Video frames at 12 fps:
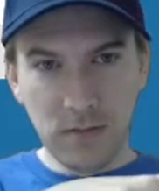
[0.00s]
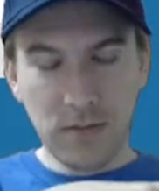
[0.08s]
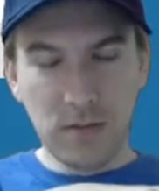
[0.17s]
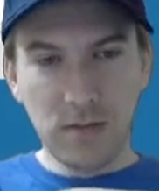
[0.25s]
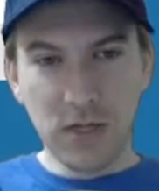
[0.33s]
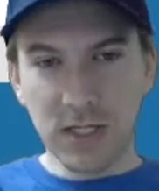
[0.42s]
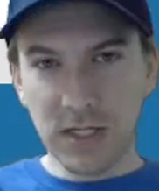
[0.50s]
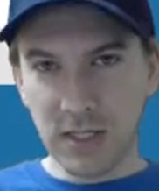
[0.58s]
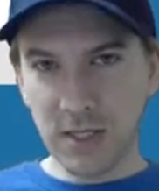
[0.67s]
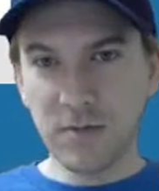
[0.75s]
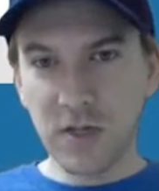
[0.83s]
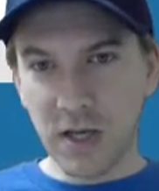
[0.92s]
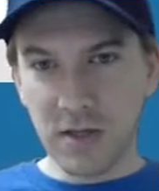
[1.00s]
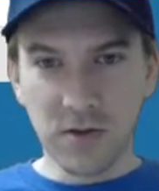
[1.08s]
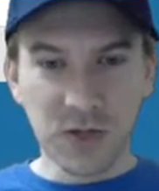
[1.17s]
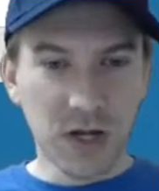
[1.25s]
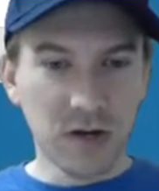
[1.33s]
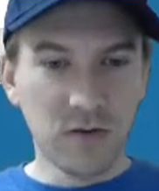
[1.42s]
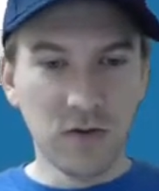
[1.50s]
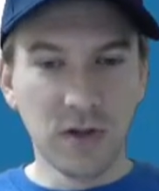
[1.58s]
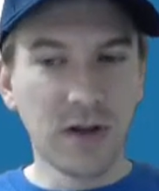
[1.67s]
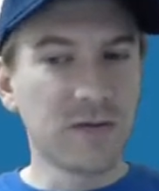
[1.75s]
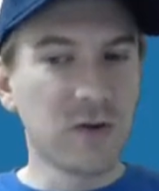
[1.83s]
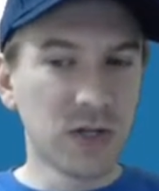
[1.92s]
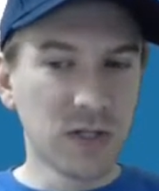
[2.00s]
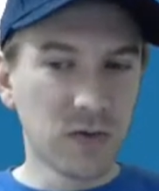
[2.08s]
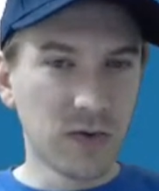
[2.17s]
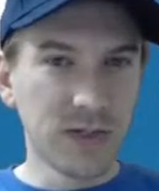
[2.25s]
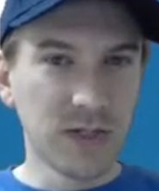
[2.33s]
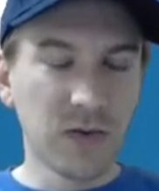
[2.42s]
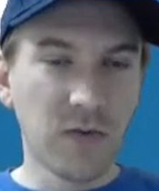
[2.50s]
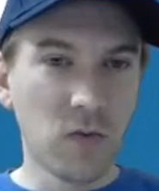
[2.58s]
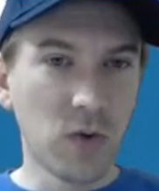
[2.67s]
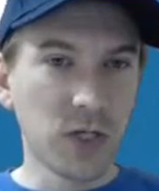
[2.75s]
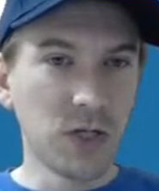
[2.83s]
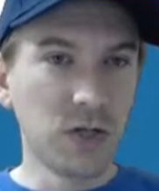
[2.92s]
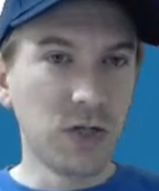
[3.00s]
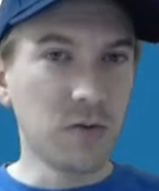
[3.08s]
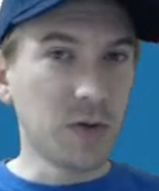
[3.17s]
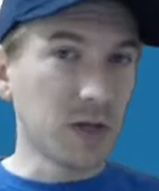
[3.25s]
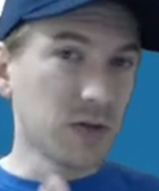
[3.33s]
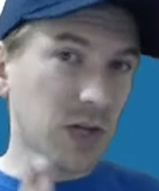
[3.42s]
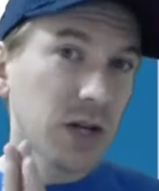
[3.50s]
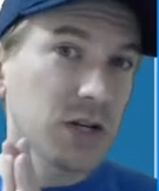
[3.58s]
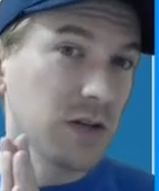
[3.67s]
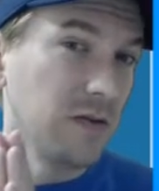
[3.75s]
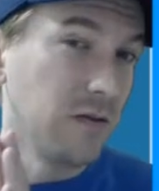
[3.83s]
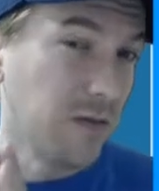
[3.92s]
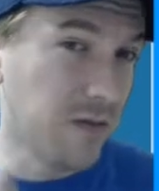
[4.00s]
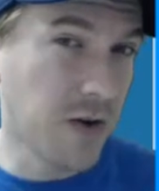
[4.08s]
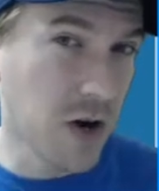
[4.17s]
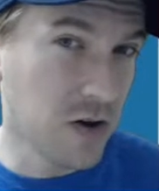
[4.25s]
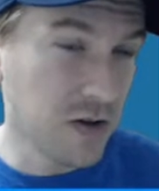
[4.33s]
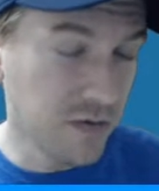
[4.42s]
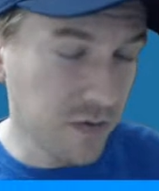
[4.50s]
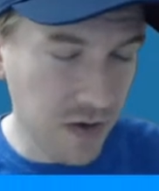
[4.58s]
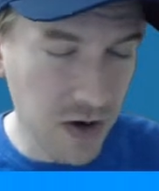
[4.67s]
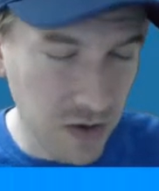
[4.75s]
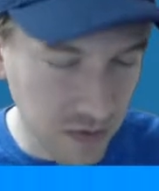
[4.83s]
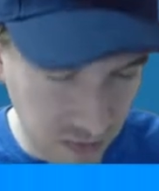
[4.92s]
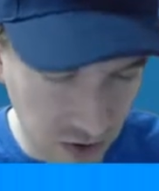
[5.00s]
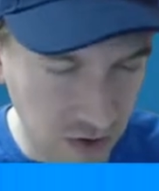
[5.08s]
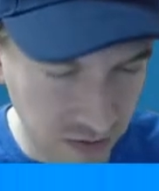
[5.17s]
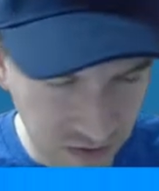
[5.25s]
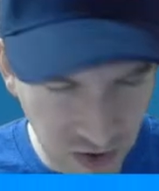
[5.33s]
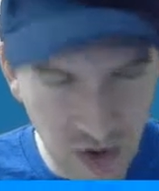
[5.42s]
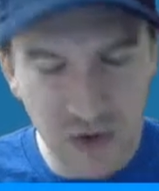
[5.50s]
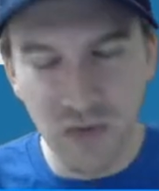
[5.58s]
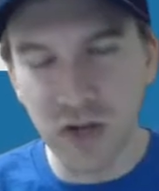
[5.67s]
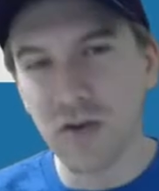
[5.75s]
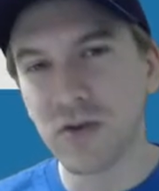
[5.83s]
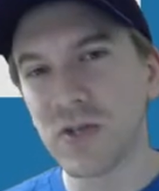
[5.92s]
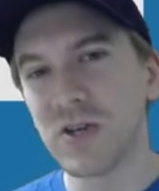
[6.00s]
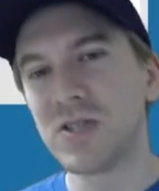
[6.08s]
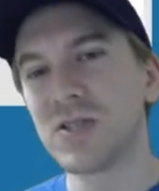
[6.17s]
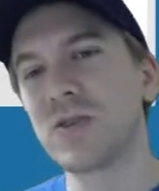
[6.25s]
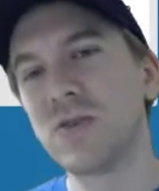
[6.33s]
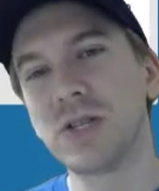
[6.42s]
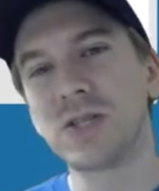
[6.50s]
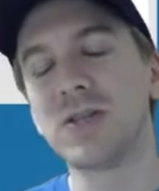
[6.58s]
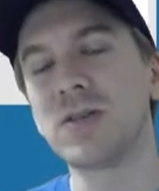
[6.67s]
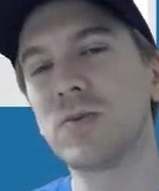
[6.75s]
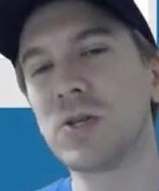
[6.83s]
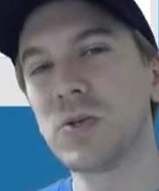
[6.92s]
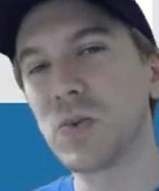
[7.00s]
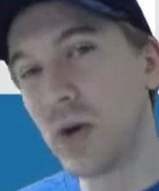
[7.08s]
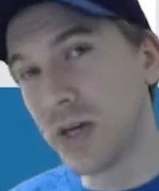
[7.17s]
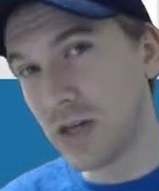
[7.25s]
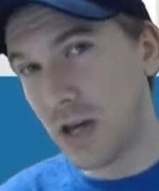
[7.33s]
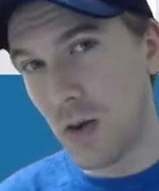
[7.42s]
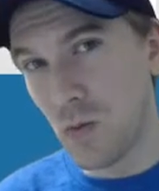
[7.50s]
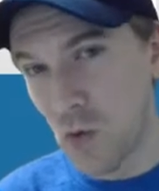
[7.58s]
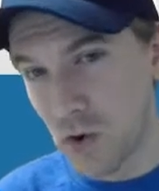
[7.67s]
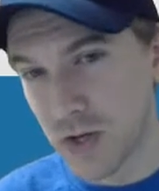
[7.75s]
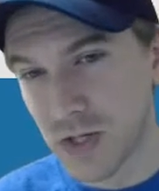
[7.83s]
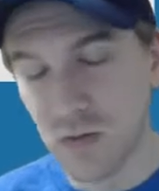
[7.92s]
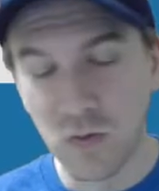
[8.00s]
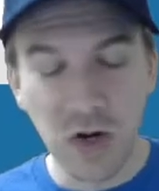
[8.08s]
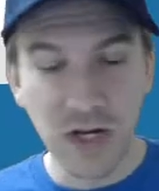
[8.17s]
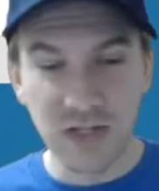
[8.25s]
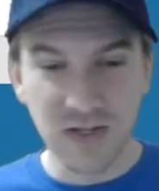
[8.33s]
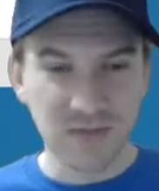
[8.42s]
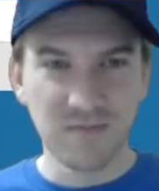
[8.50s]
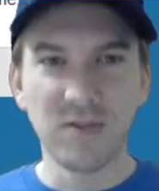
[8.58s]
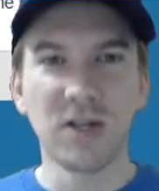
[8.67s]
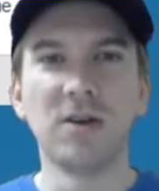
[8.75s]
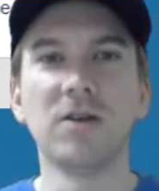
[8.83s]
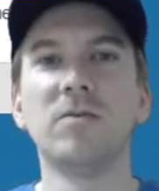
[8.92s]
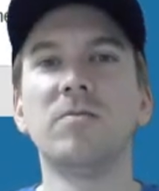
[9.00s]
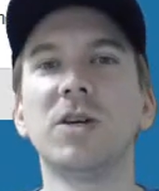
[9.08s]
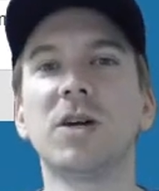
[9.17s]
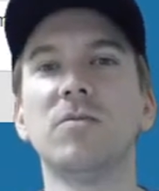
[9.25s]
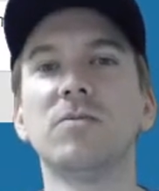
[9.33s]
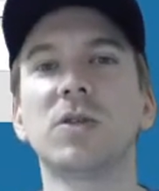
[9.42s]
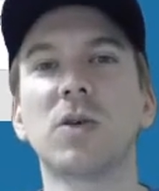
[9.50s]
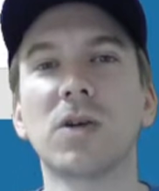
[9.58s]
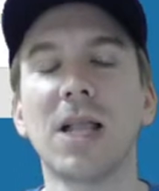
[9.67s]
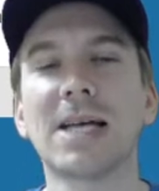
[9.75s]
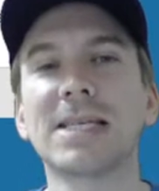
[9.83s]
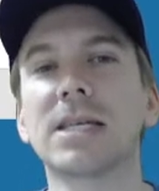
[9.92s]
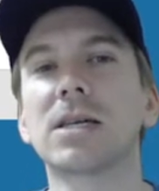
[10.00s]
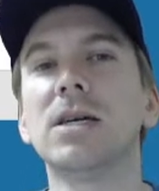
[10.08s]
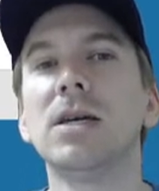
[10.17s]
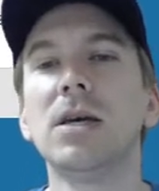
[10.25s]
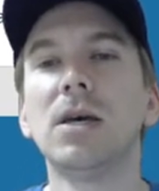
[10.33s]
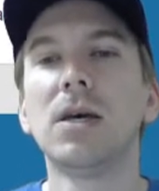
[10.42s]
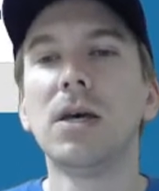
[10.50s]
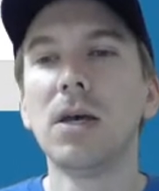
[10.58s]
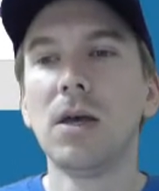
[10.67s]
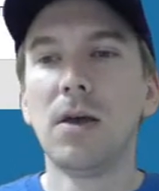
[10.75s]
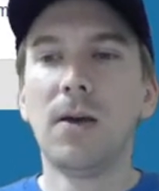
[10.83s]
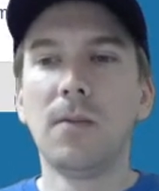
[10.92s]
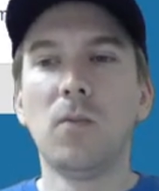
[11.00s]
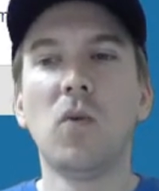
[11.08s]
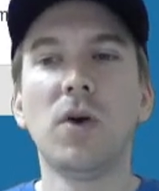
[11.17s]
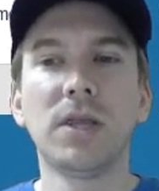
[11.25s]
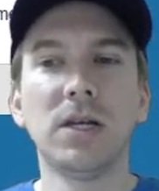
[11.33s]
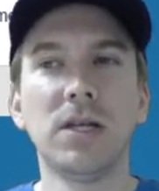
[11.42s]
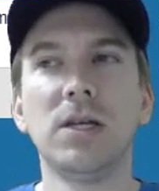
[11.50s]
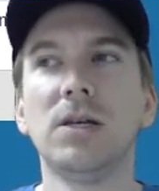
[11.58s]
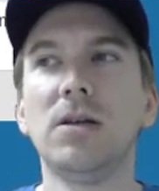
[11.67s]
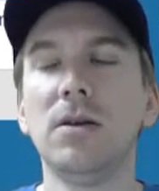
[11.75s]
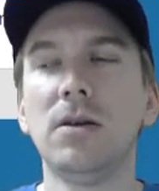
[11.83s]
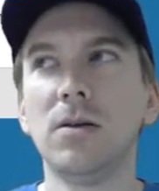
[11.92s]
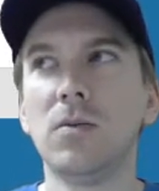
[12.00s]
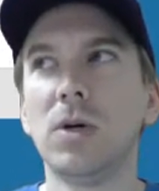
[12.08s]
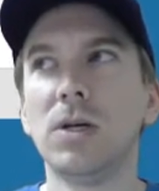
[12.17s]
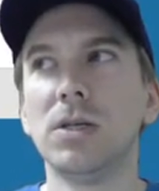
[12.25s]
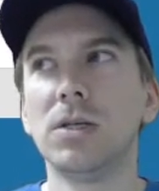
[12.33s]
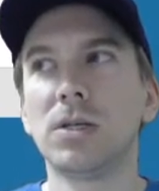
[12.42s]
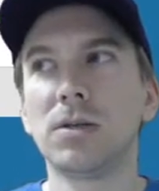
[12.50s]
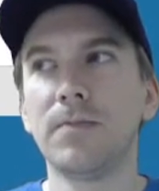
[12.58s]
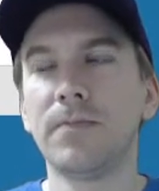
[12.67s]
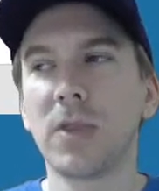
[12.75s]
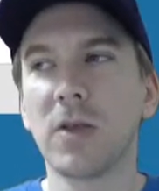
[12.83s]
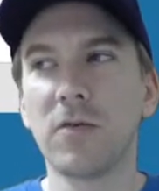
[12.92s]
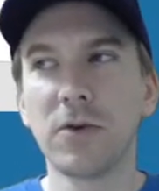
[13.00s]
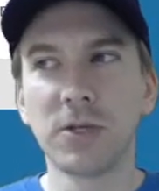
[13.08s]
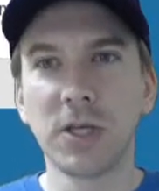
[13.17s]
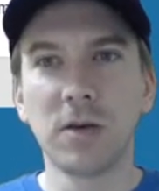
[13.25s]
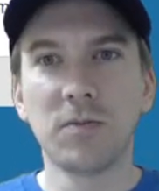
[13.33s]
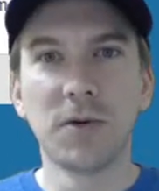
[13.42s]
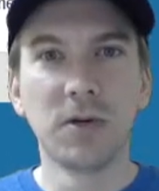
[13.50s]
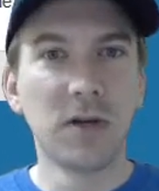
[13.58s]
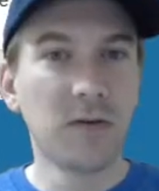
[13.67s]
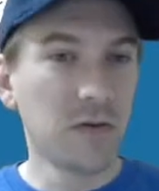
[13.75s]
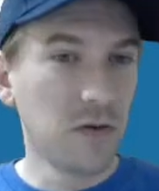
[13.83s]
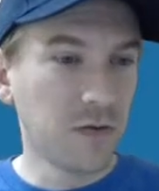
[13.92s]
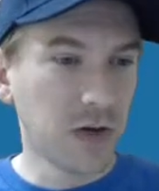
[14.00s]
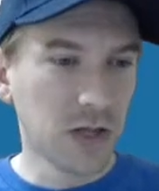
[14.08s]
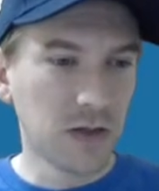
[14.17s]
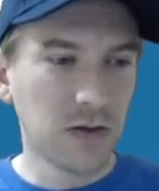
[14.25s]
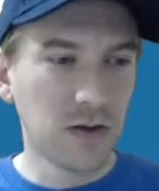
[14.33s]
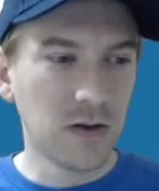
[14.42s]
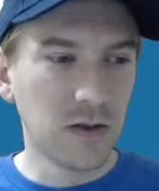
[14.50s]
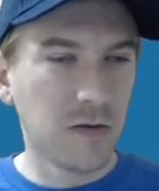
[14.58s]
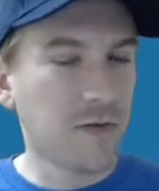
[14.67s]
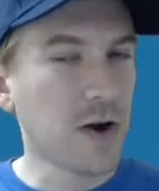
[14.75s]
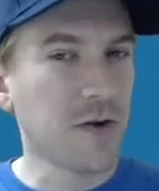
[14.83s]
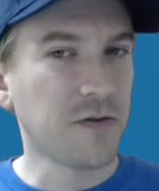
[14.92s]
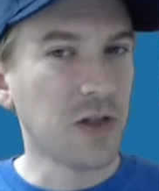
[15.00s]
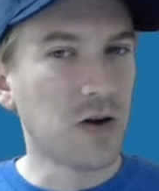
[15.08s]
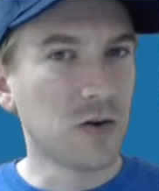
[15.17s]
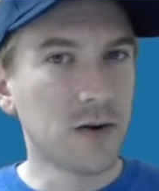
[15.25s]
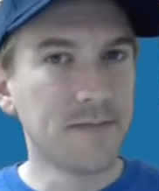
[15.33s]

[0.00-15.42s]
It seems like there's not a whole lot of consequences for what you do, but there's actually very, very, very, very rigorous consequences, which is why the game works and why it's, become so classic. What they did was, for example, if you've got the fire flower,